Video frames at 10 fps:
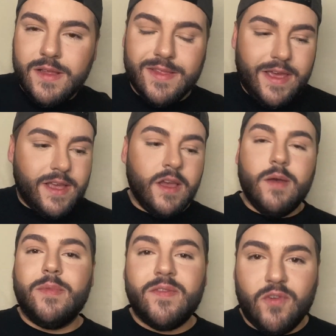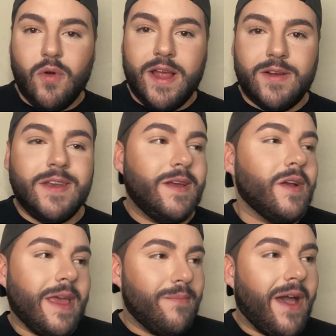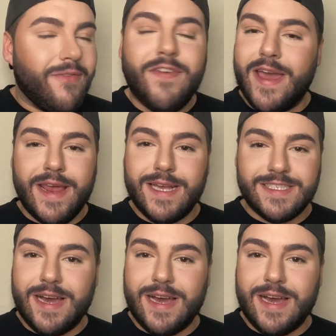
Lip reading: Like before I couldn't get my fat ass